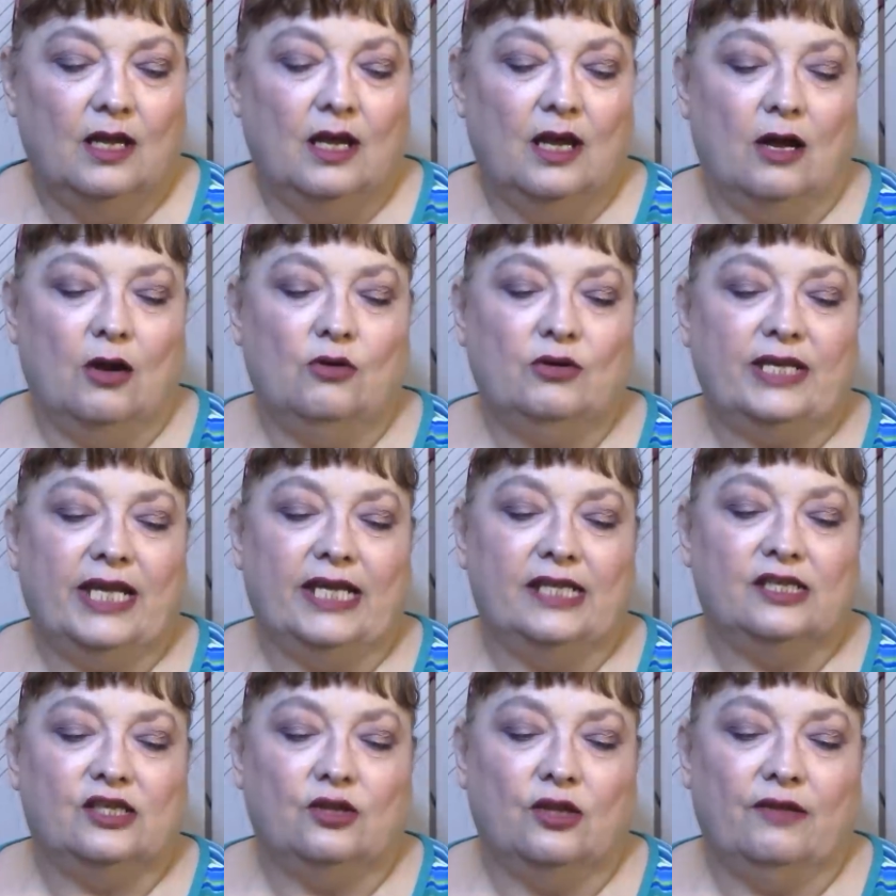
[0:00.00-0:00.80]

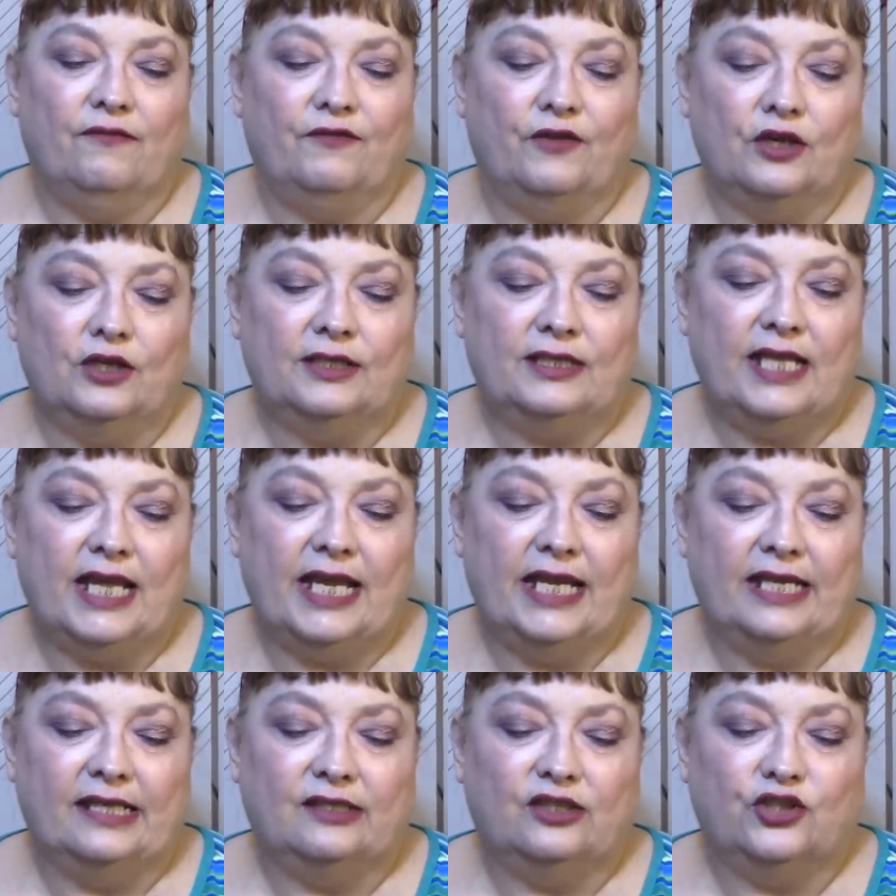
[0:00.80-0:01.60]
Okay, so the first
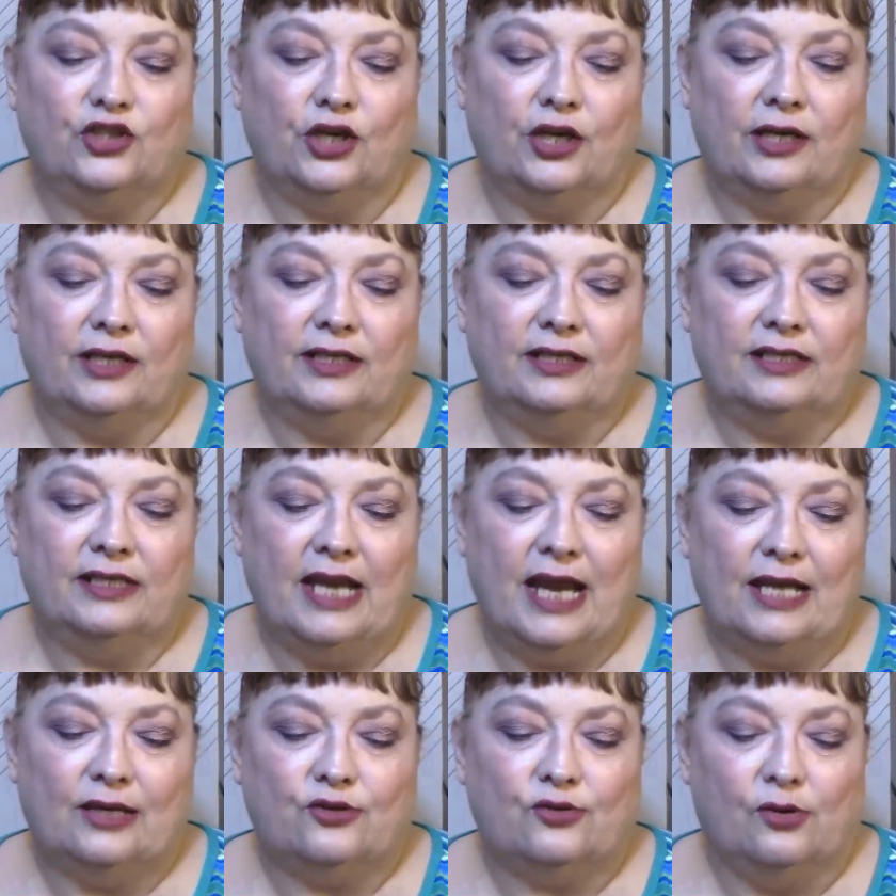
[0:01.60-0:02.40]
thing is Jergens
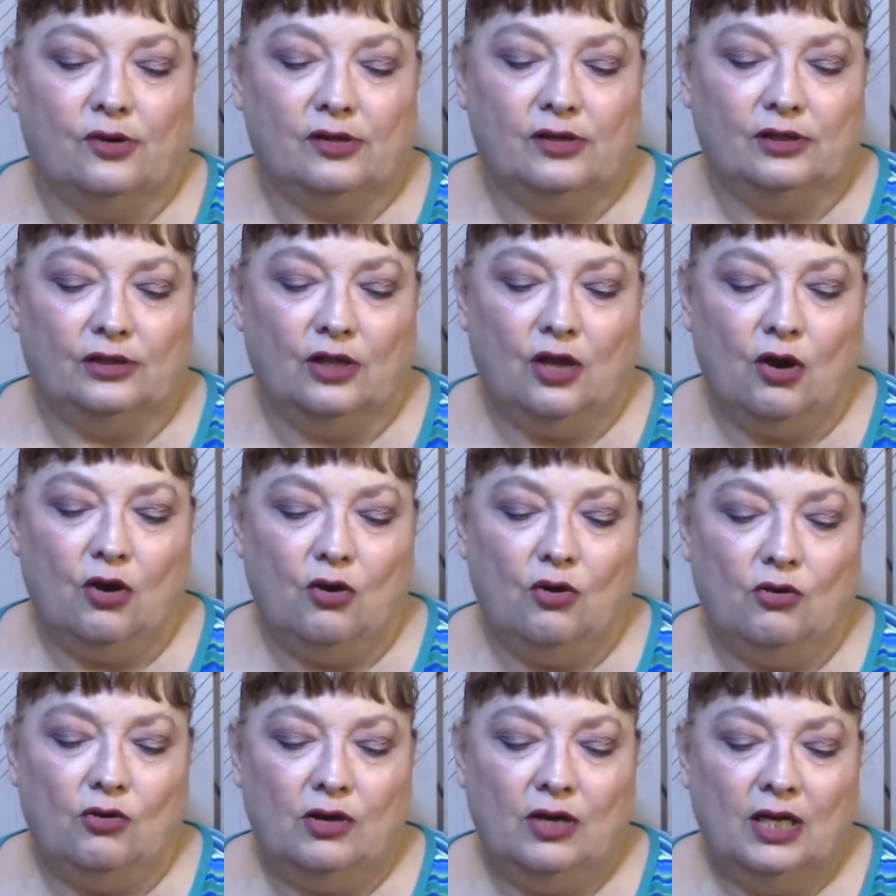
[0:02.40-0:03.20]
Natural
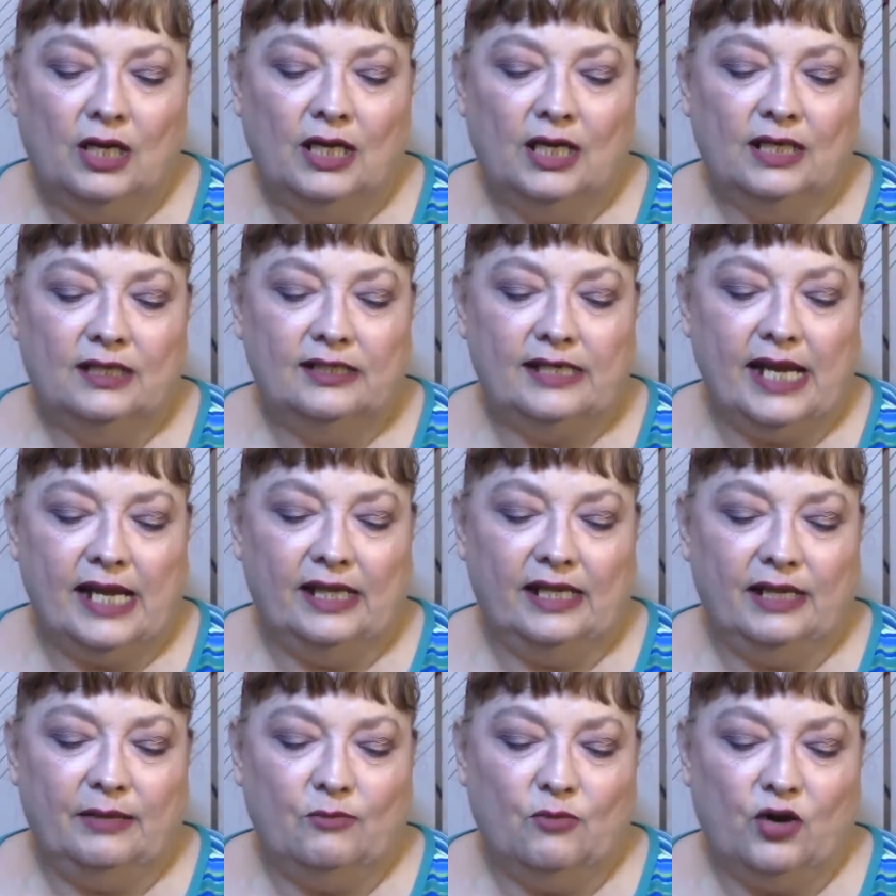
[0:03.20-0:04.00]
Glow
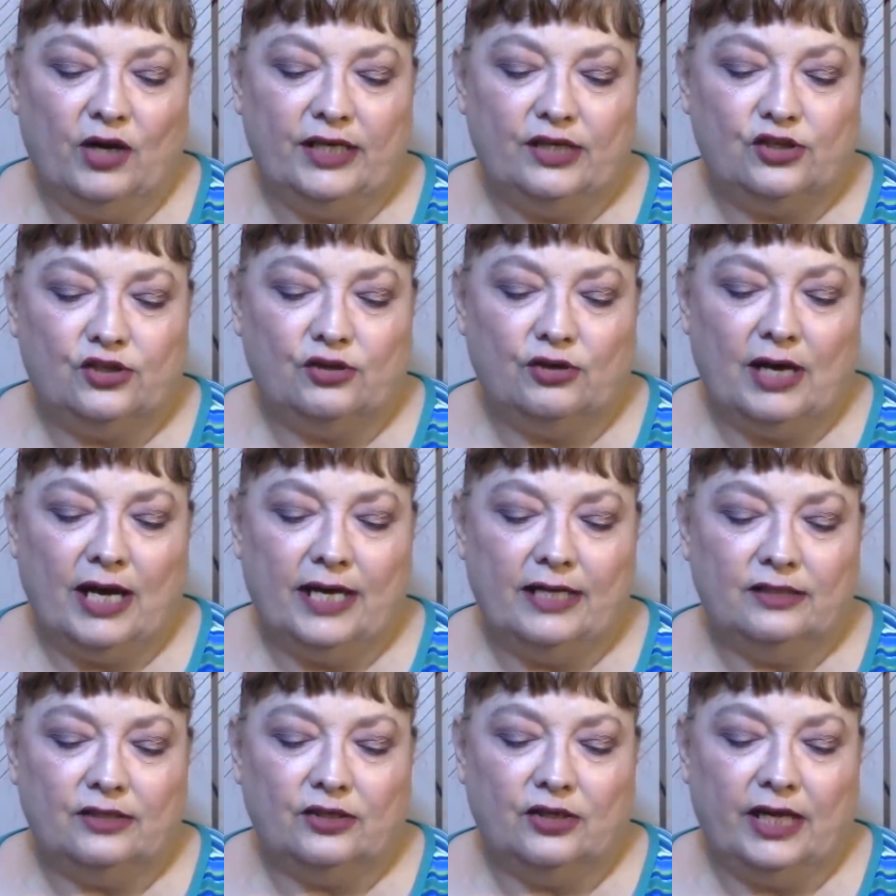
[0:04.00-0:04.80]
Daily
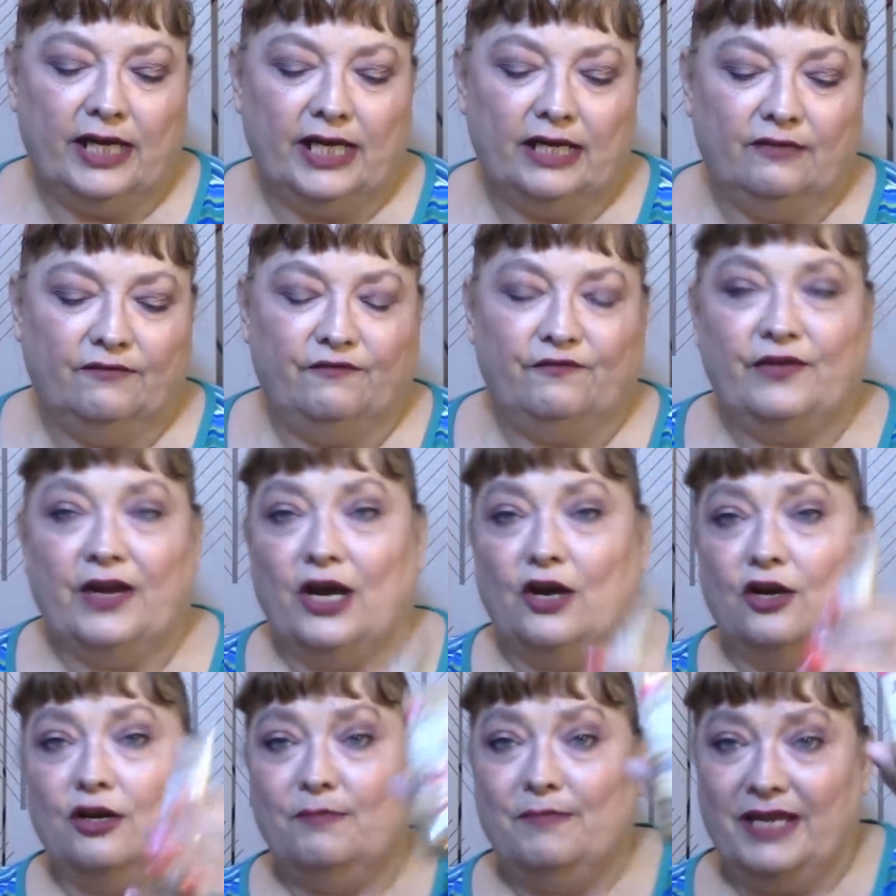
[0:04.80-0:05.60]
Moisturizer in
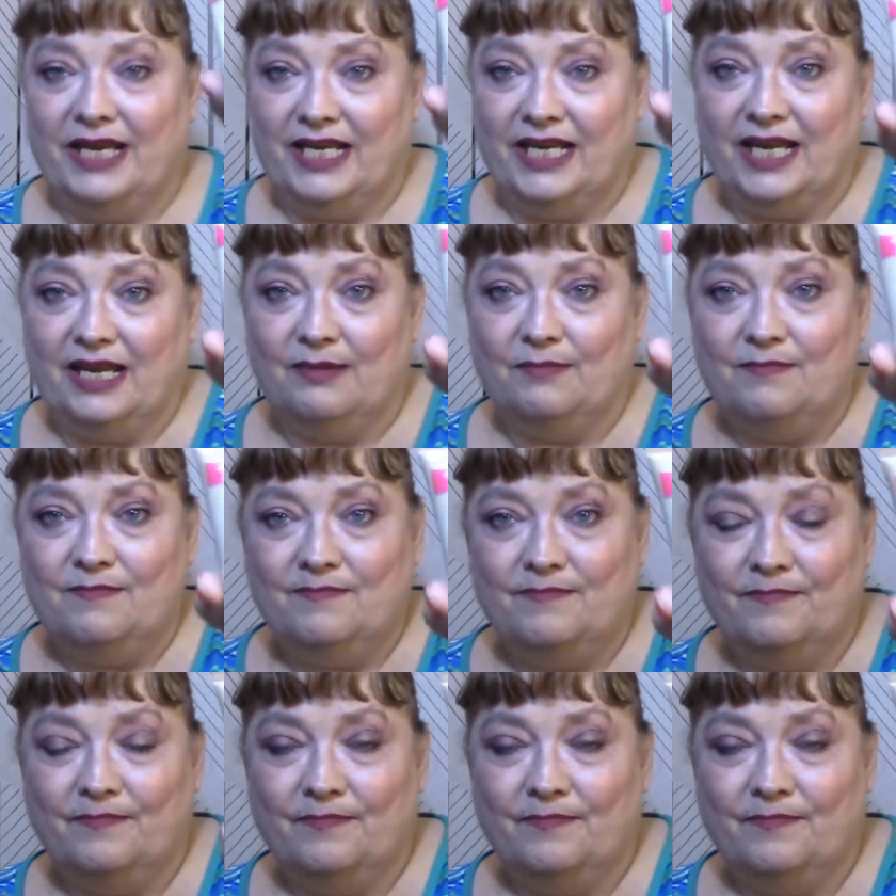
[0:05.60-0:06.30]
Fair to Medium.